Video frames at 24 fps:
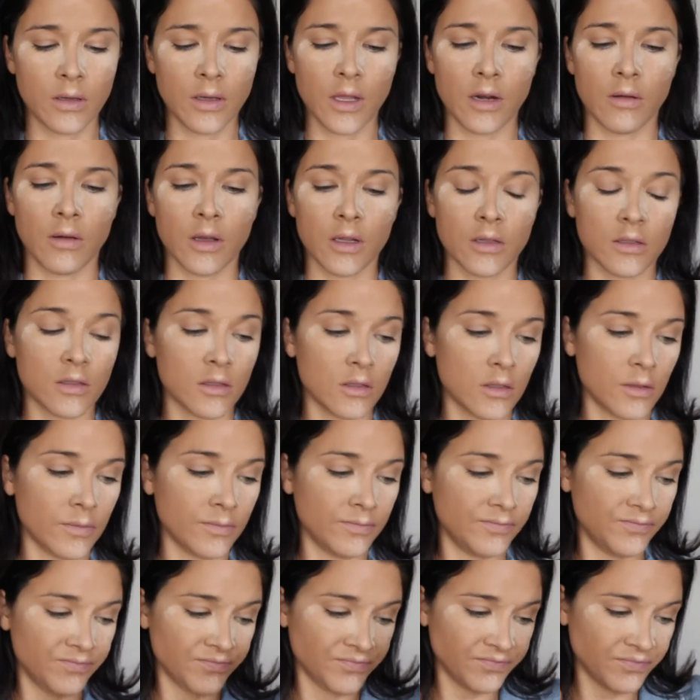Anyway, so
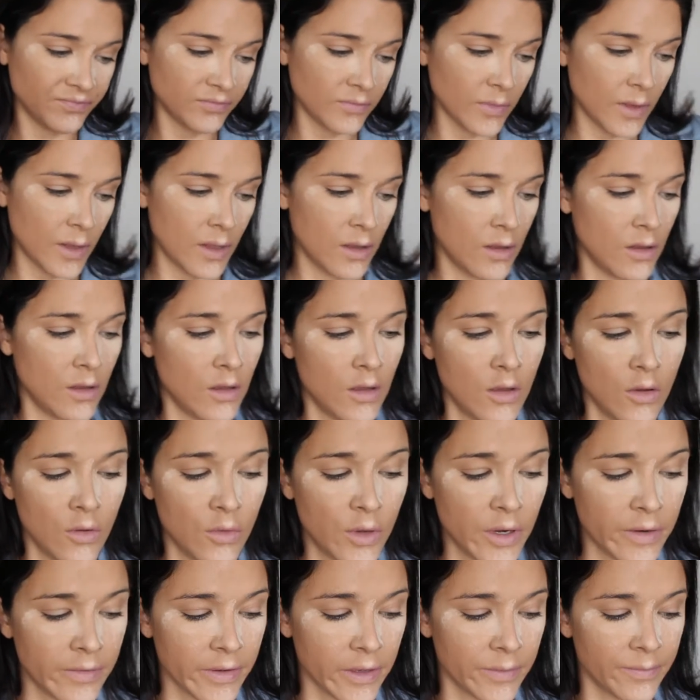
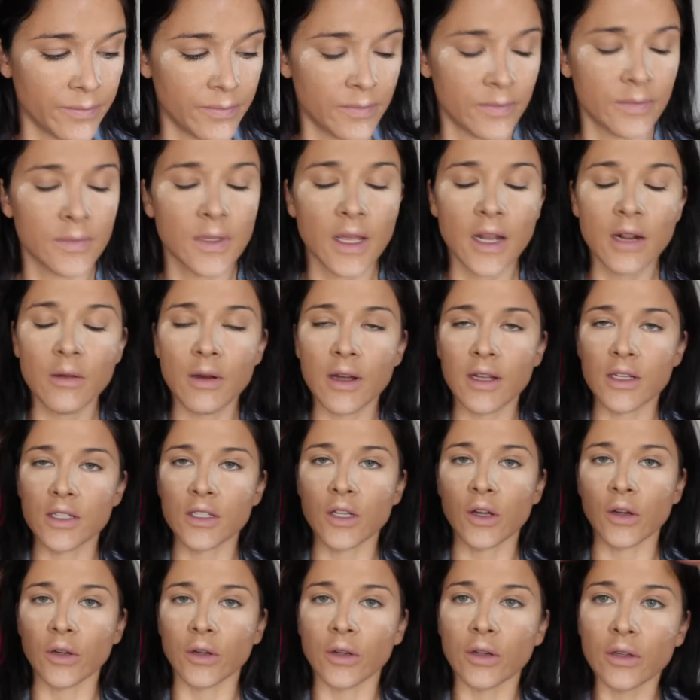whatever. Anyway,
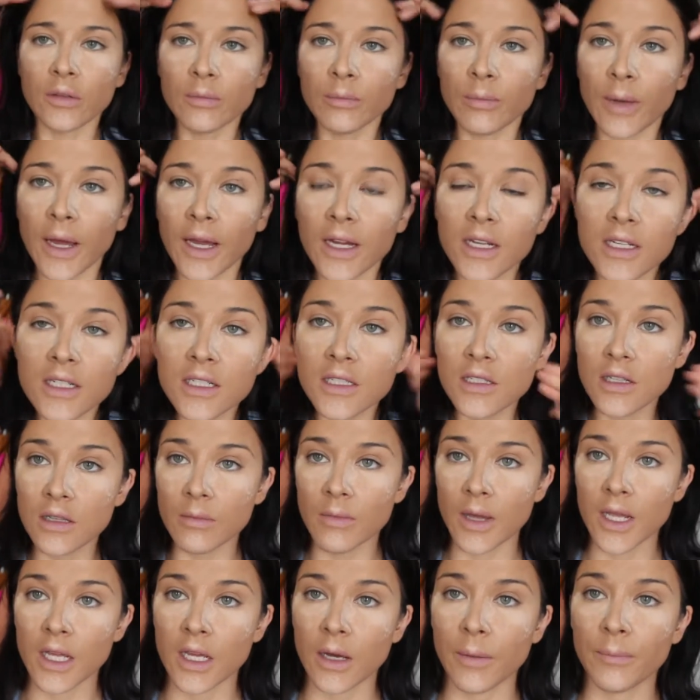so back to the
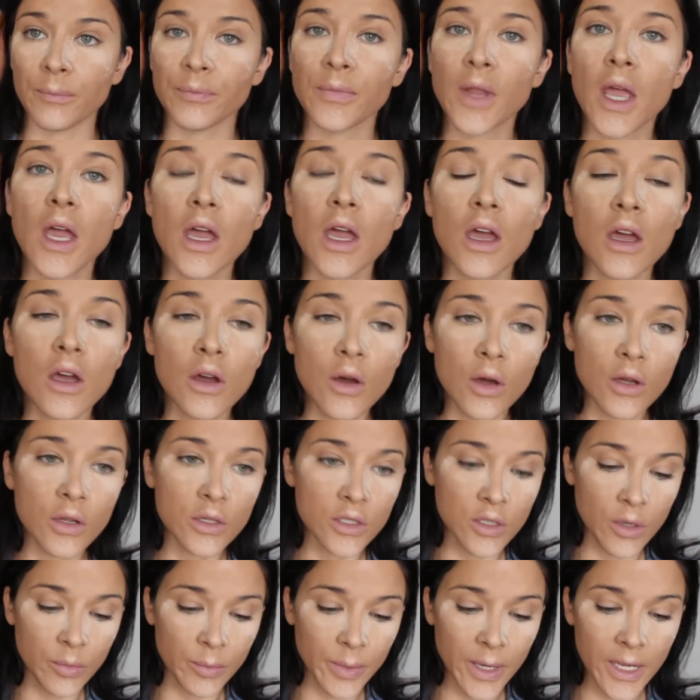makeup.
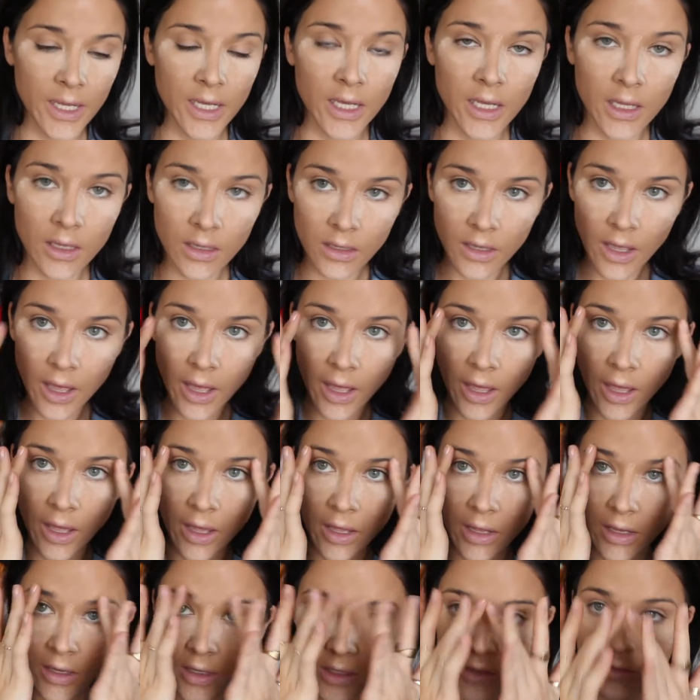So I'm baking
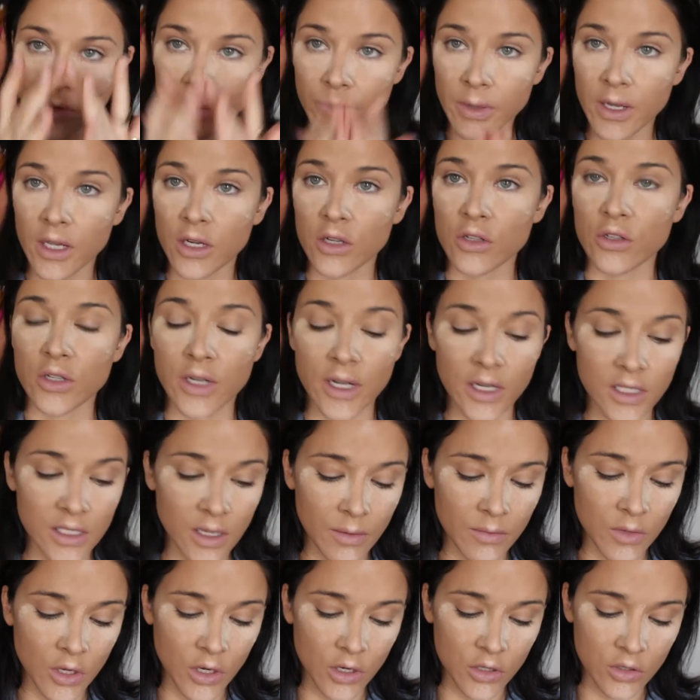and what am I going to do next?
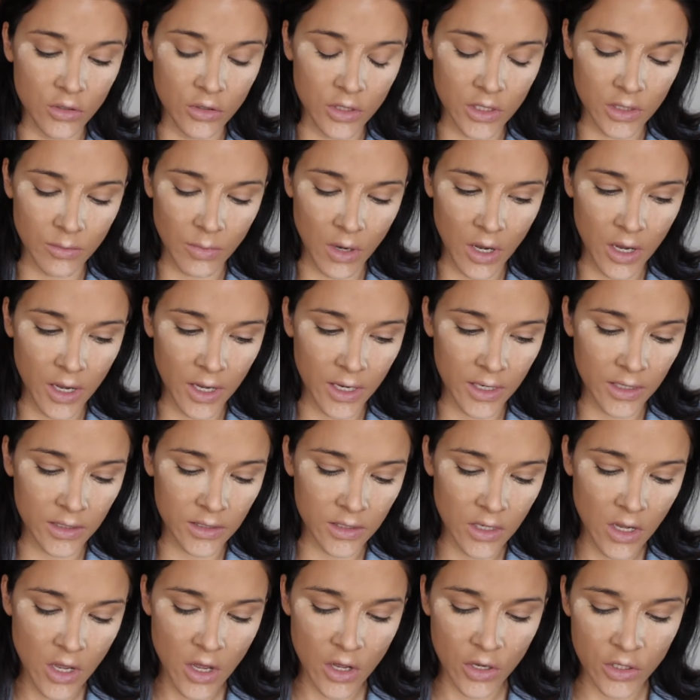I'm going to do some
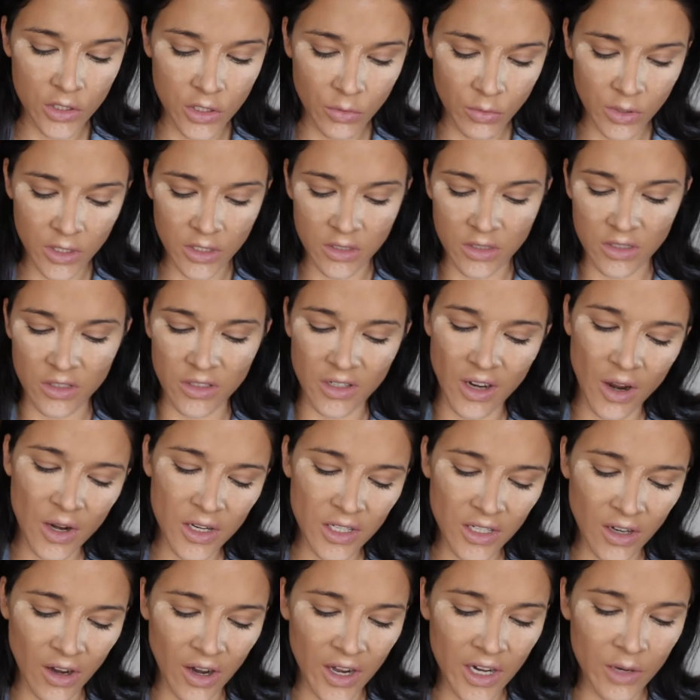eyes. So I
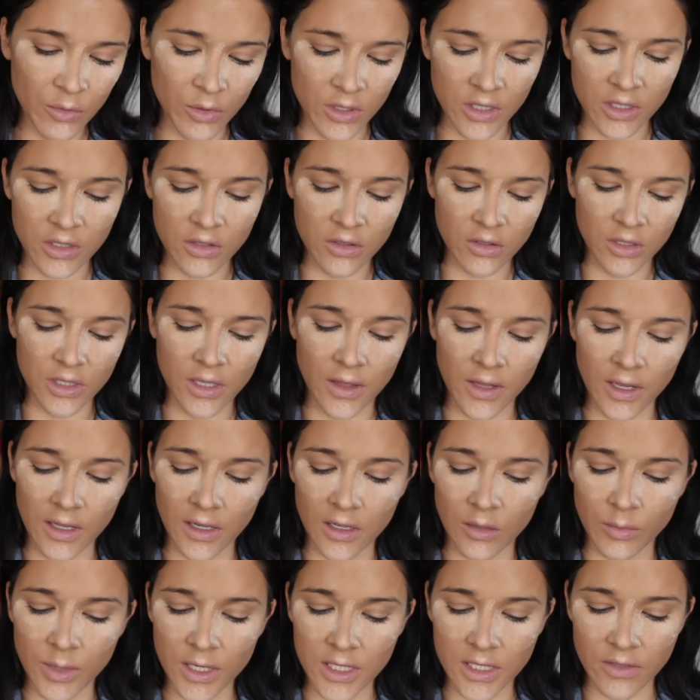kind of wanted to do something a
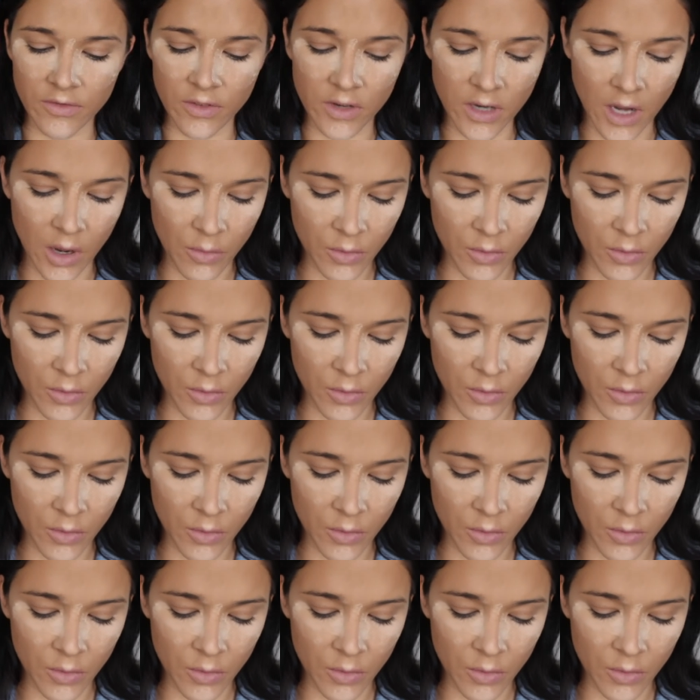little bit different.